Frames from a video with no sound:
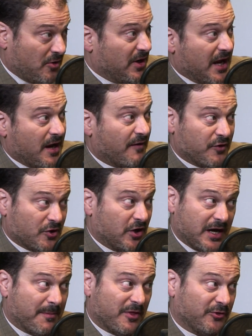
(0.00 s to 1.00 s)
okay, if you're
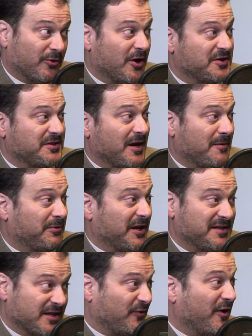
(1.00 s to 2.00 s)
coming through our
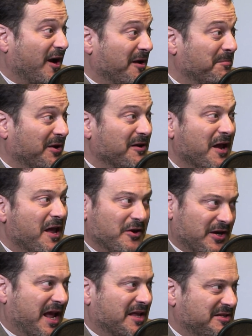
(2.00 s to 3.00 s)
place, that's fine, but
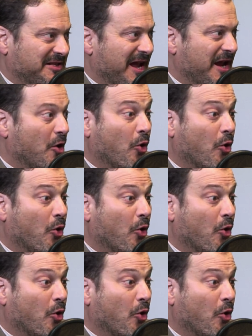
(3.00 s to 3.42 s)
you can't stay,